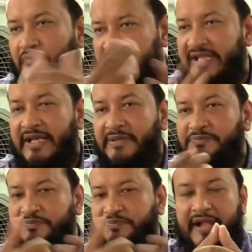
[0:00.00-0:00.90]

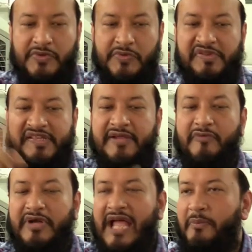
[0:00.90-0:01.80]
Medina. You see
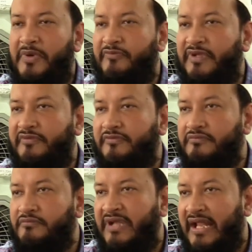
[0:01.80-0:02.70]
what happened with
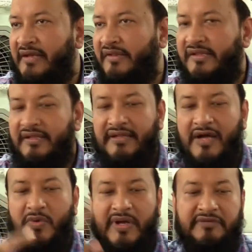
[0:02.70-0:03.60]
Bilal
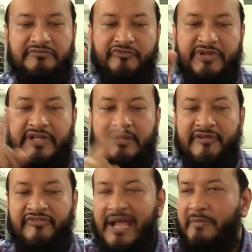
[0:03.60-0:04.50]
radiallahu anhu, with
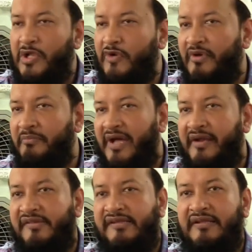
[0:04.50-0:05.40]
the family of
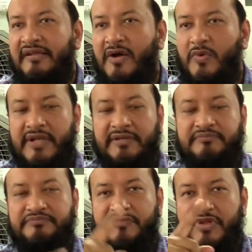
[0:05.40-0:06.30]
Ammar radiallahu anhu,
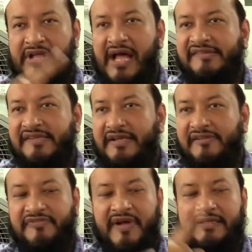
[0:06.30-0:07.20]
Yasir,
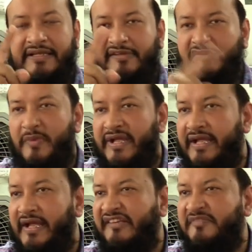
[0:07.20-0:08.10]
his father,
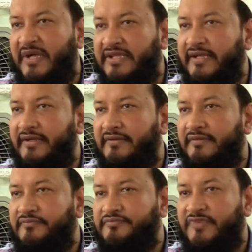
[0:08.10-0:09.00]
Sumayya, his mother,
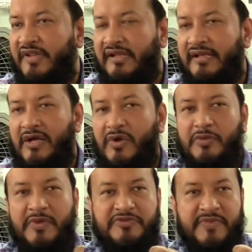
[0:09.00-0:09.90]

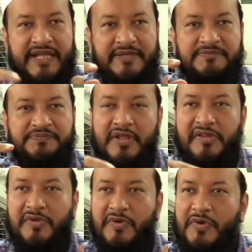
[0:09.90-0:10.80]
radiallahu anhum ajmain.
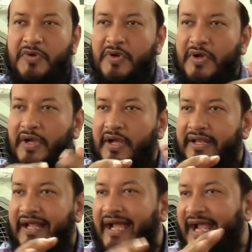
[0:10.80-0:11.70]
So,
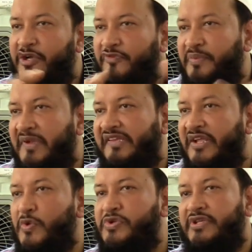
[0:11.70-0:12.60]
the kind of
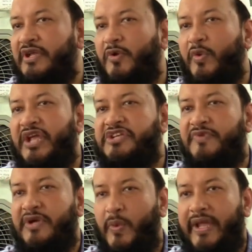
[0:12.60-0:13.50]
persecution the Quraysh
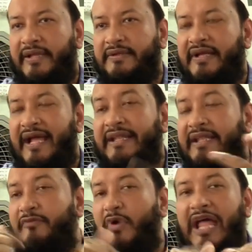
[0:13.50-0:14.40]
were doing.
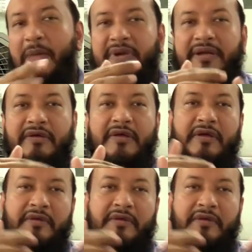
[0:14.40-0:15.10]
And then what happened?